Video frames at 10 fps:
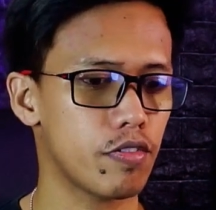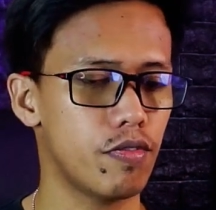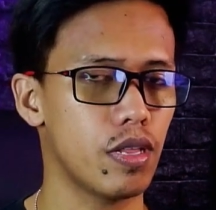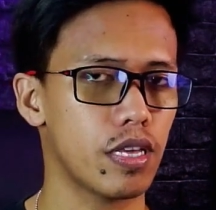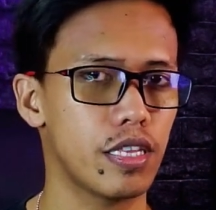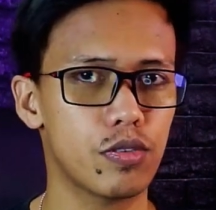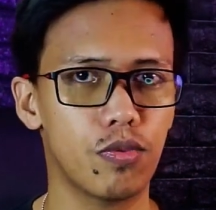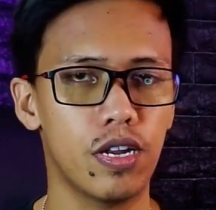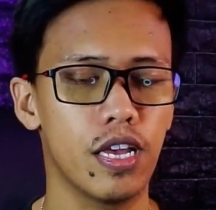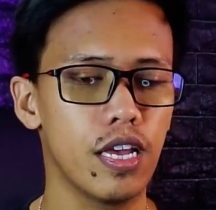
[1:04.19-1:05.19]
microphone like
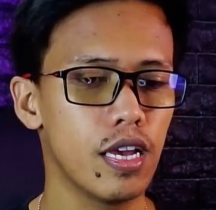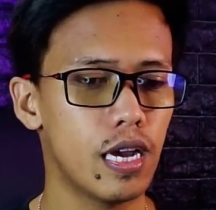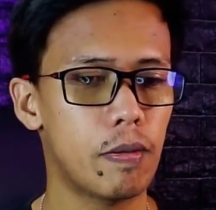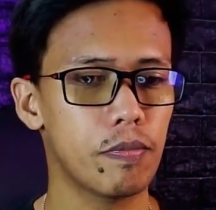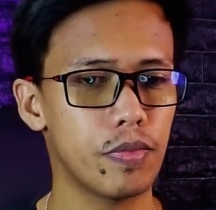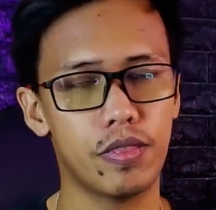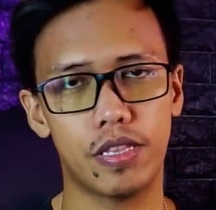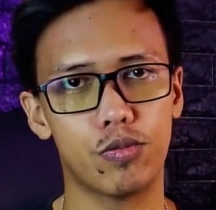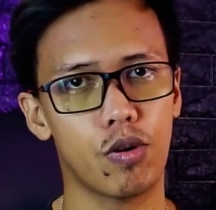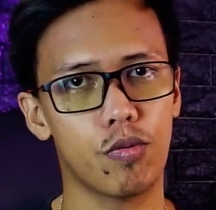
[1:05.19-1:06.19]
this one,
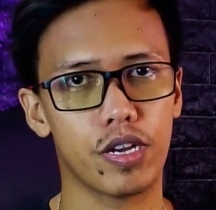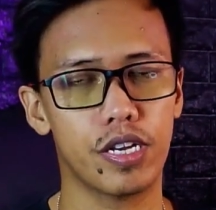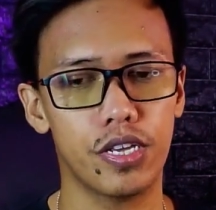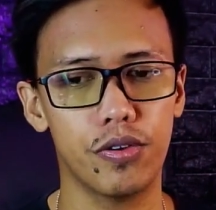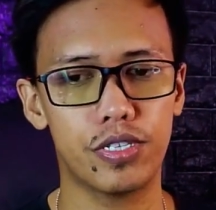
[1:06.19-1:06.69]
then that's what we're gonna